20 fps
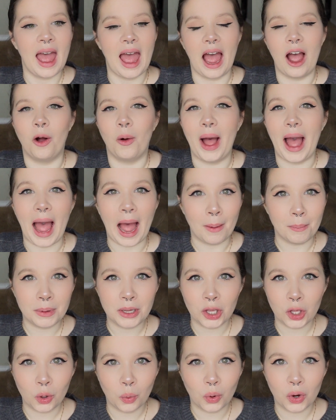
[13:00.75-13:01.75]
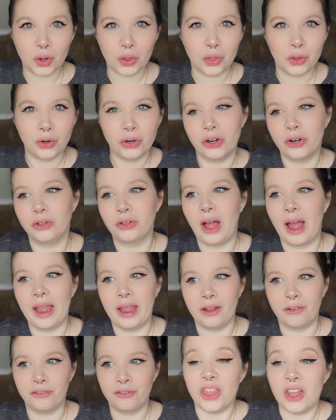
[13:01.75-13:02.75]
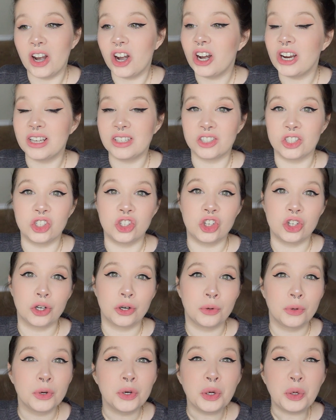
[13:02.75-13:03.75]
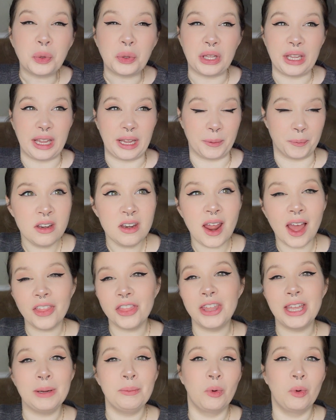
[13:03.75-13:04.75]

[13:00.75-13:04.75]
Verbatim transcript: how happy you were through your life. There is truly nothing